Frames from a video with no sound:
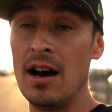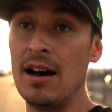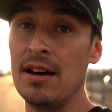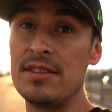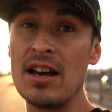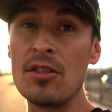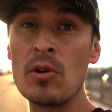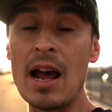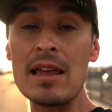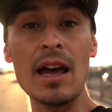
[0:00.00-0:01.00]
The other
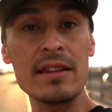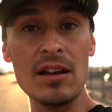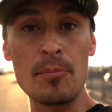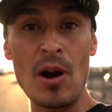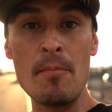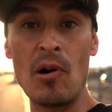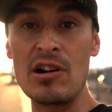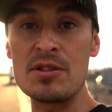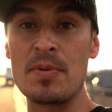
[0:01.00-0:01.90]
one, I like the upright bars,